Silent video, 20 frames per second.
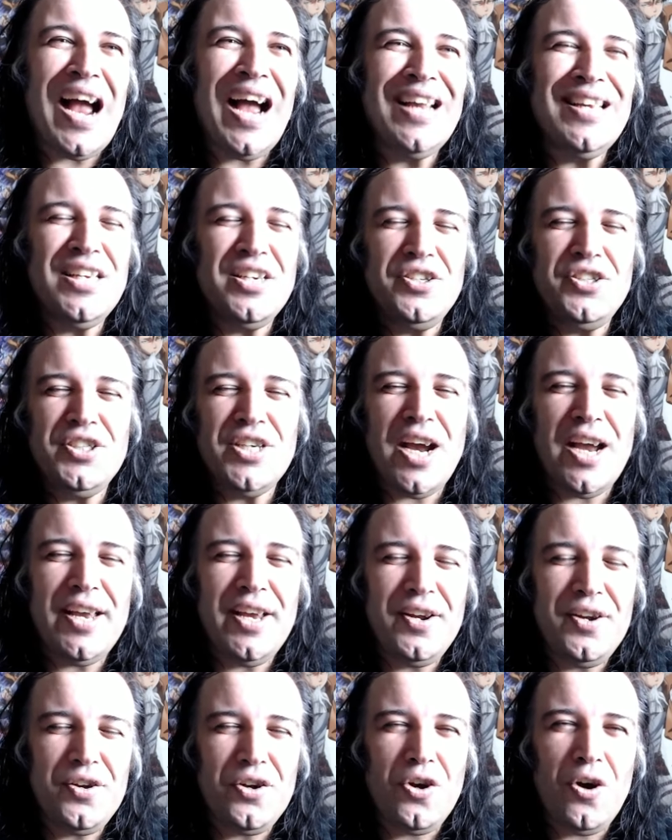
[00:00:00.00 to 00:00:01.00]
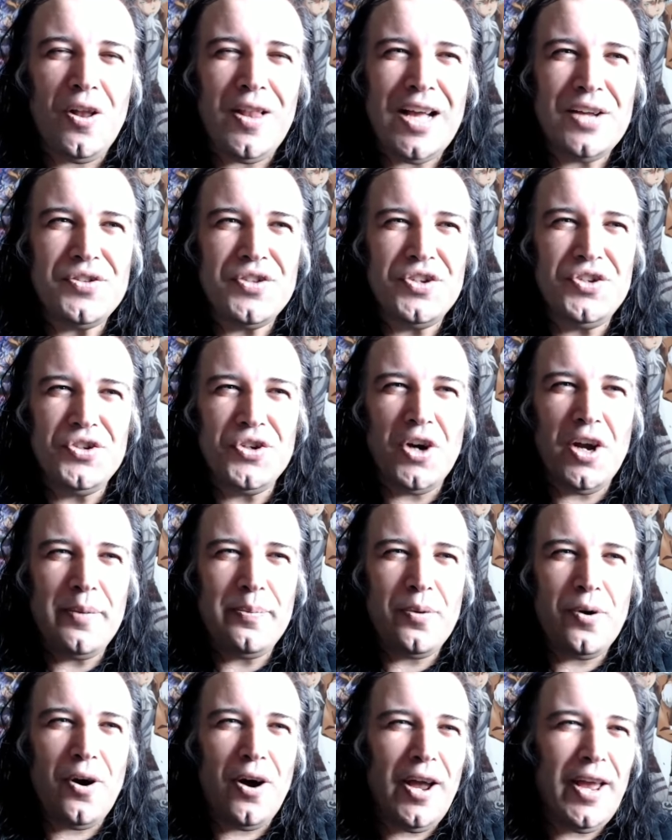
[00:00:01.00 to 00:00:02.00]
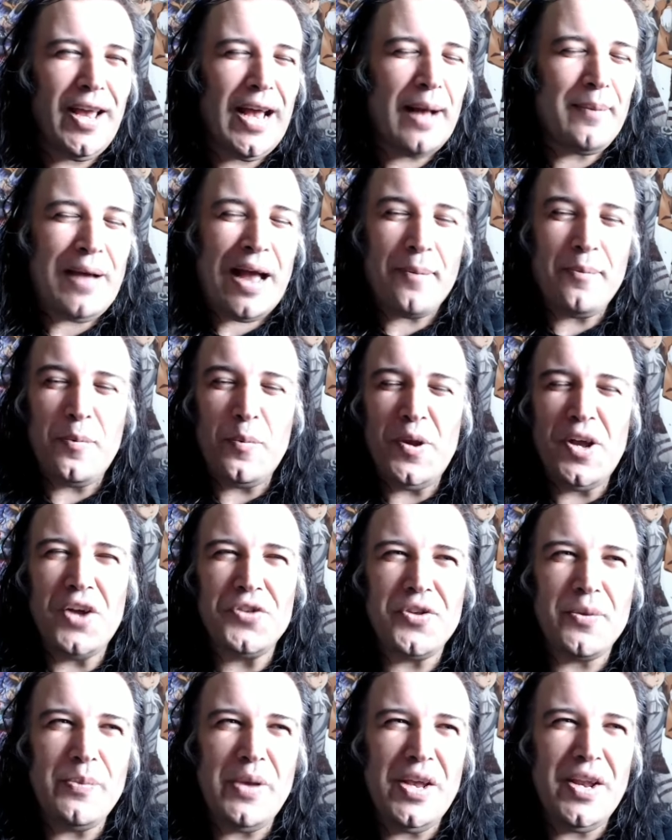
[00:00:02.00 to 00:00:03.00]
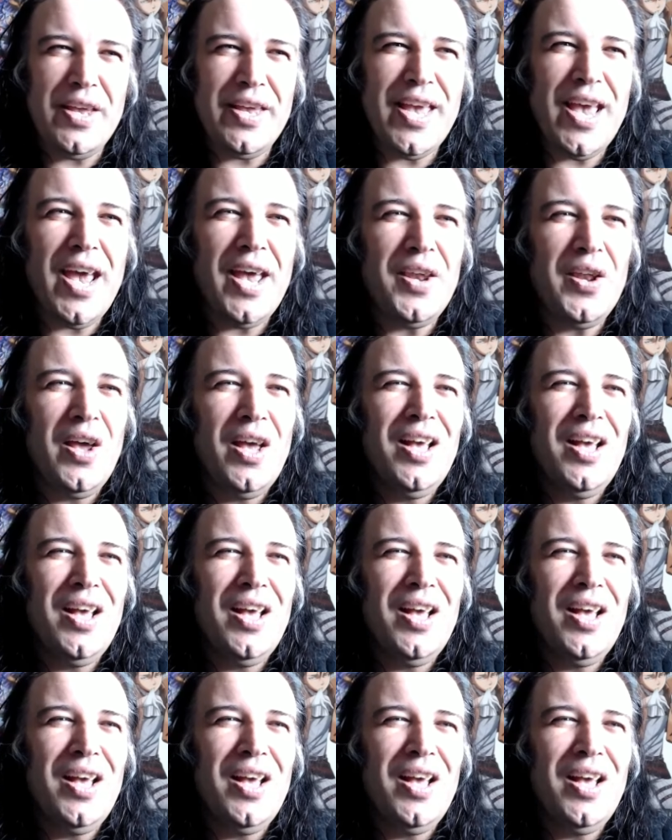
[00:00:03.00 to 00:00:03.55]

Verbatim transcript: Iron Giant call out to Joy Boy. I'm happy we got to meet again.